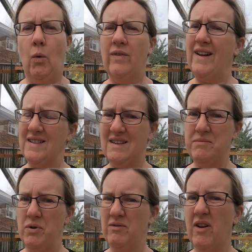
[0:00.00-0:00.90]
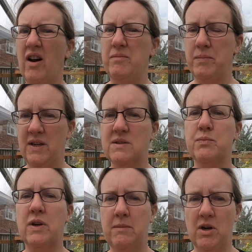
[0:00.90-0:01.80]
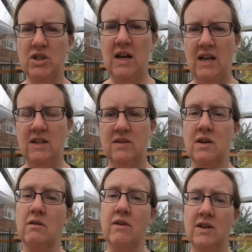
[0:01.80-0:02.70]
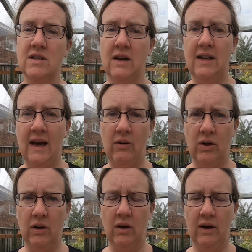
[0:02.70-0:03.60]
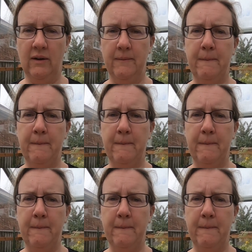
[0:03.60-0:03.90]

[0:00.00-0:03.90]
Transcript: we've had a 7.5 but it's pretty much 8, so very slightly alkaline,